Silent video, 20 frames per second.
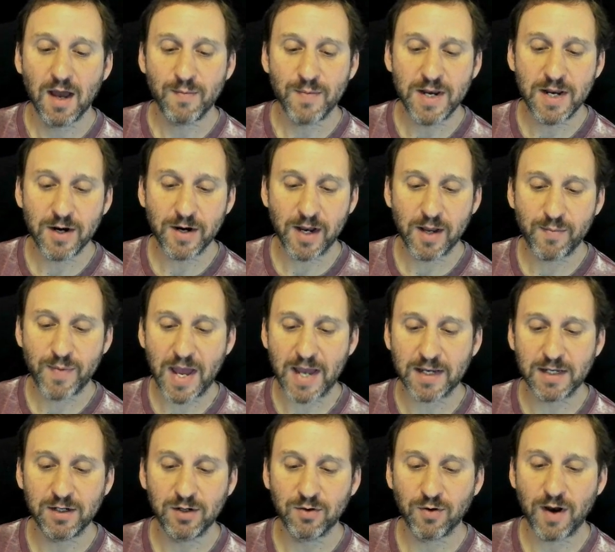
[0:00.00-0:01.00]
I mean, here I am
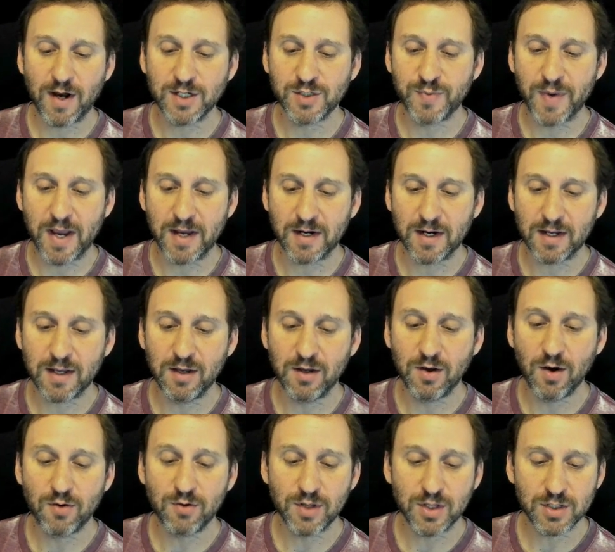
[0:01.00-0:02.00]
back in GarageBand. I can
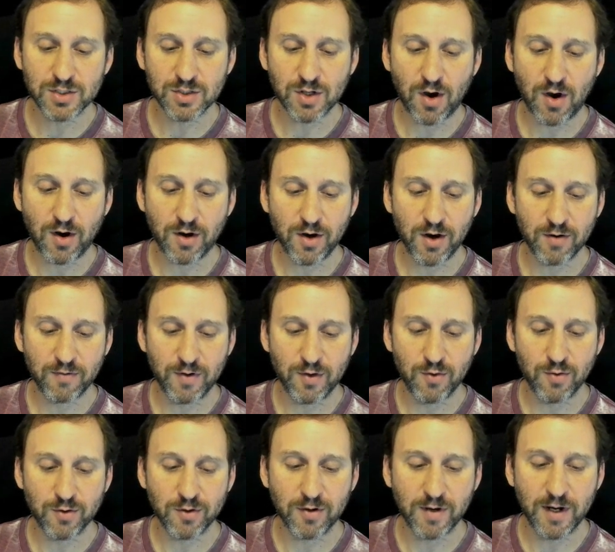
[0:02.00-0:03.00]
go to this audio
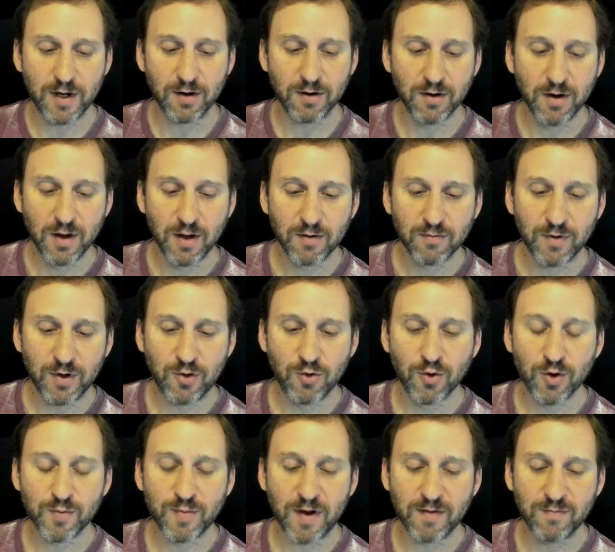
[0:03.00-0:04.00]
recorder here,
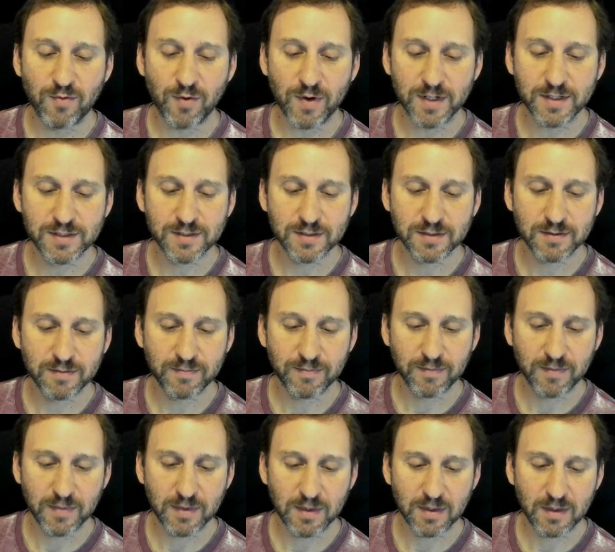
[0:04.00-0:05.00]
record my voice,
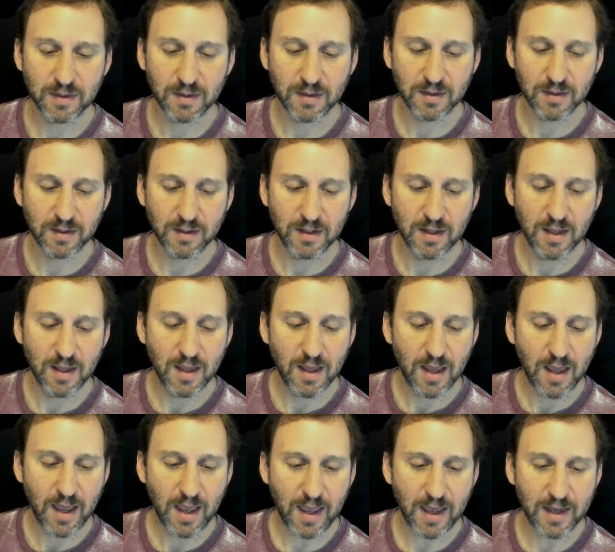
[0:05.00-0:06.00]

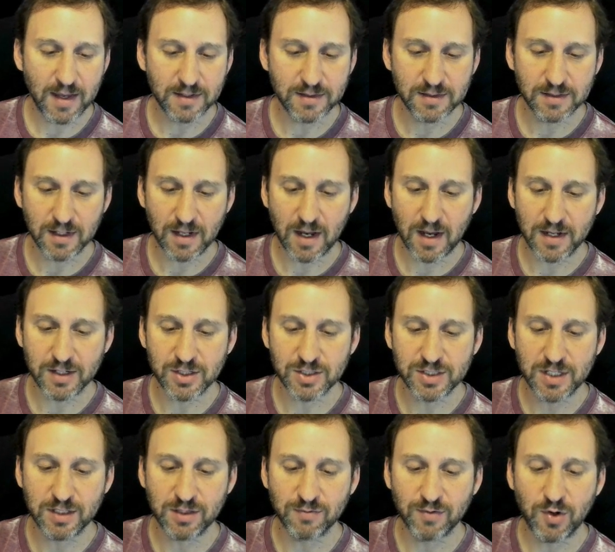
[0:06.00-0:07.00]
and I
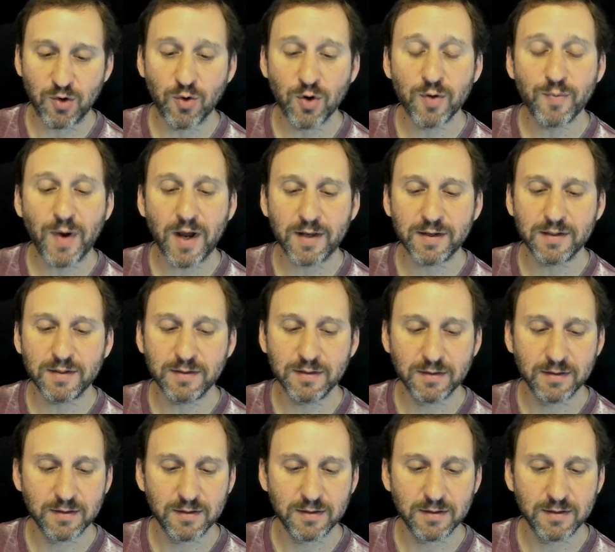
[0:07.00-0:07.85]
just hit the record button.